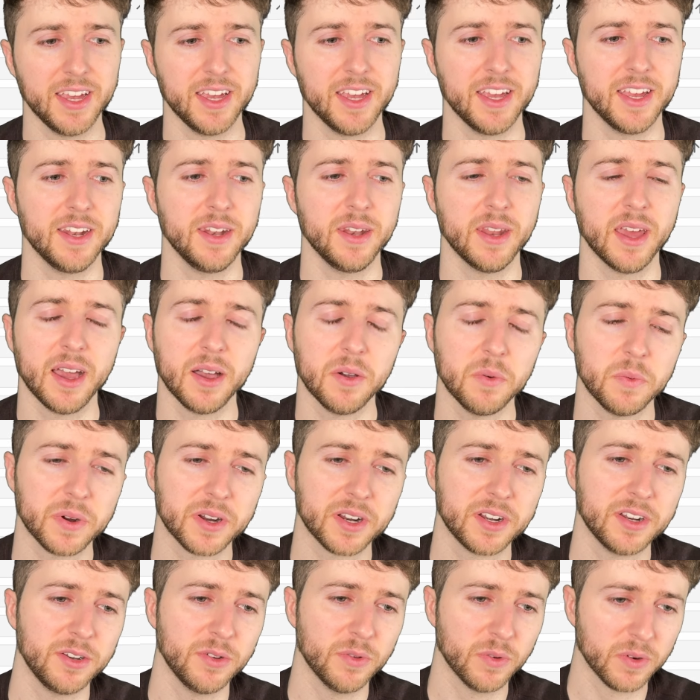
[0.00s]
And now we're
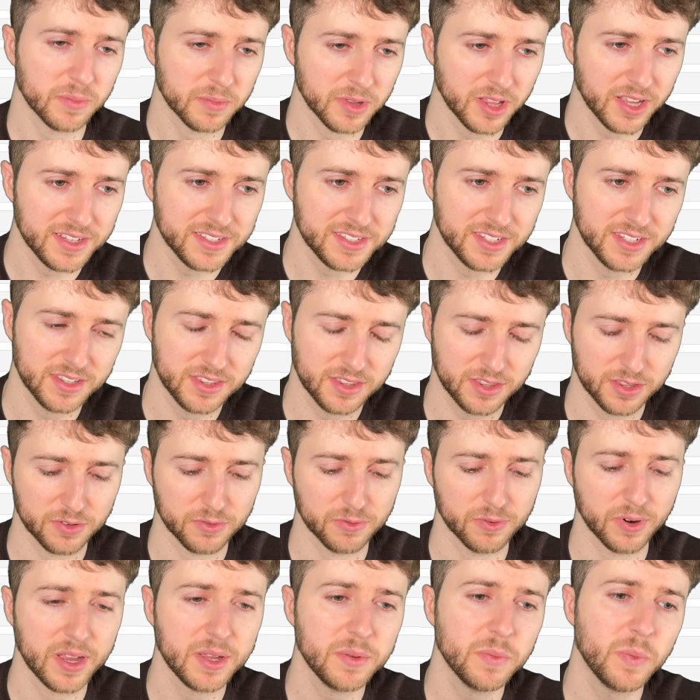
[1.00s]
going to normalize it the
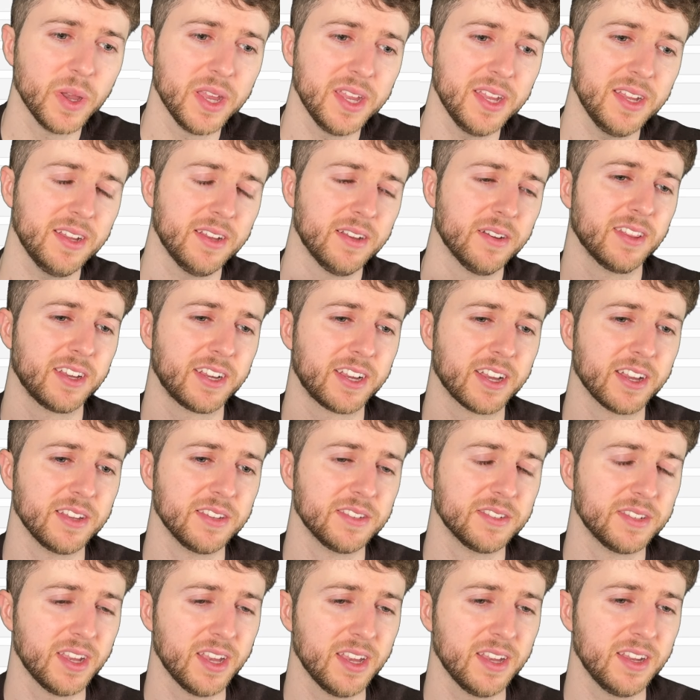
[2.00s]
right way. Like I
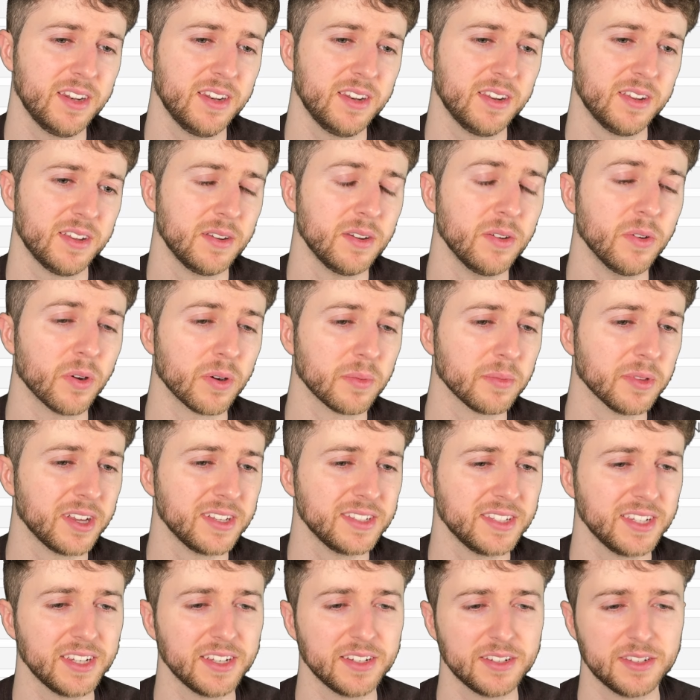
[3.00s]
said,
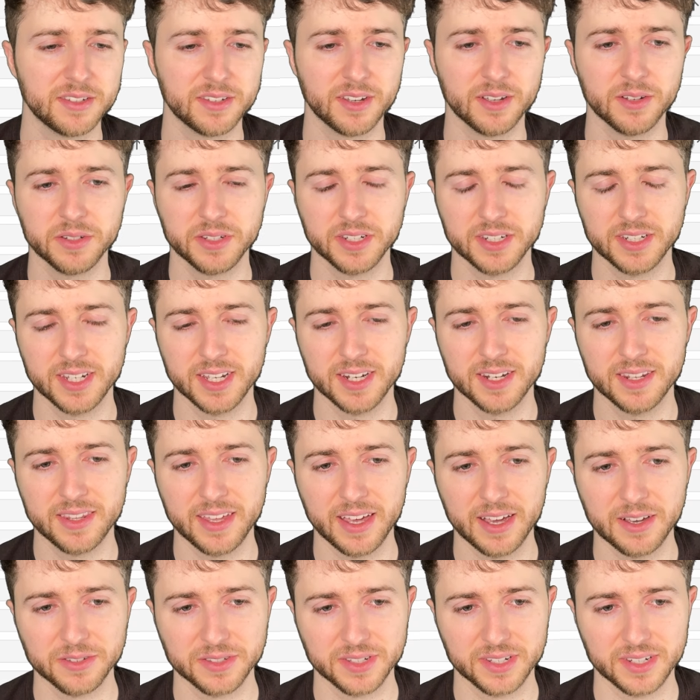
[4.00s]
normalizing each cell to
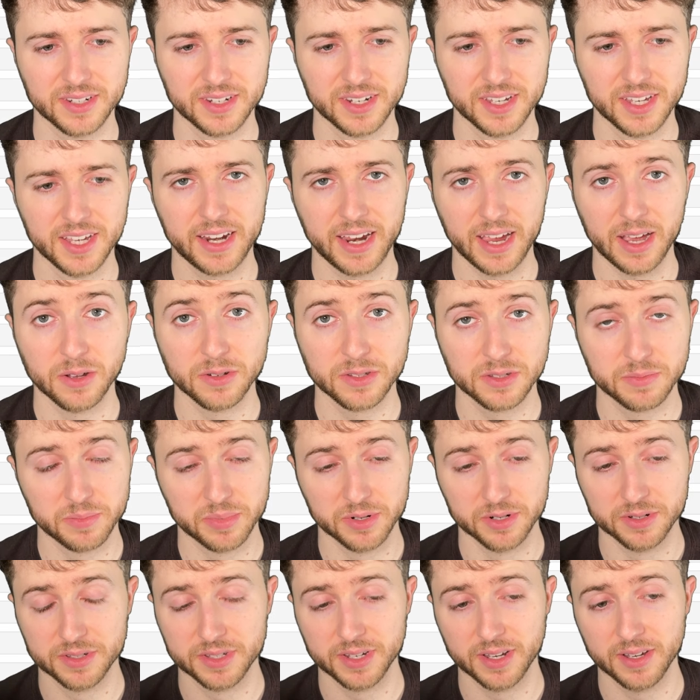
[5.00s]
10,000 counts
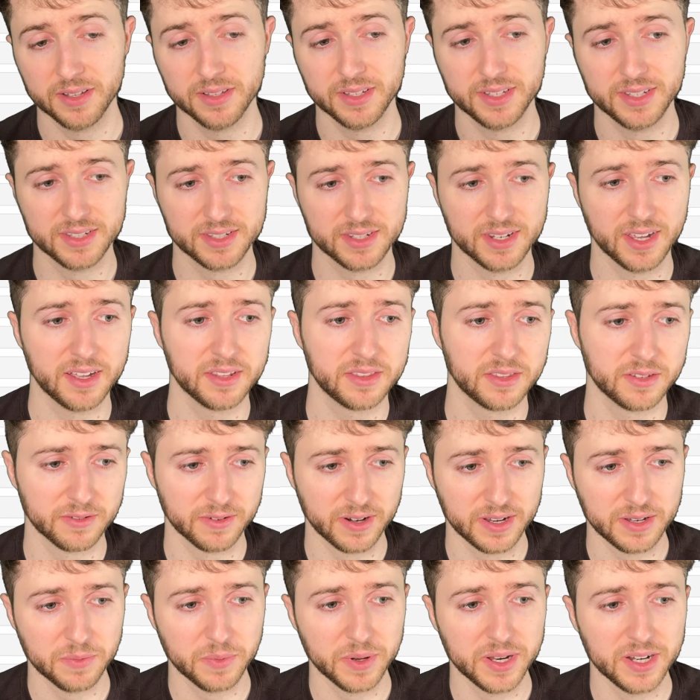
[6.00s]
per cell is not the
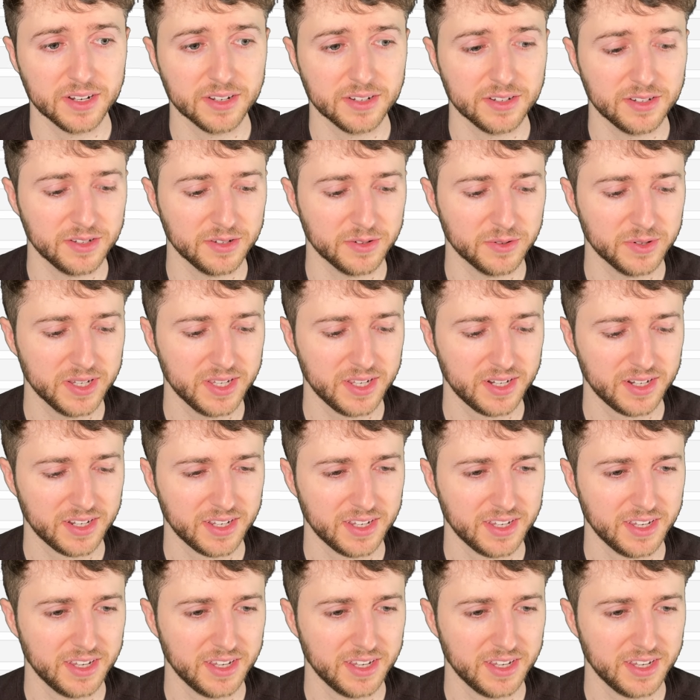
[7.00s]
right way to do it.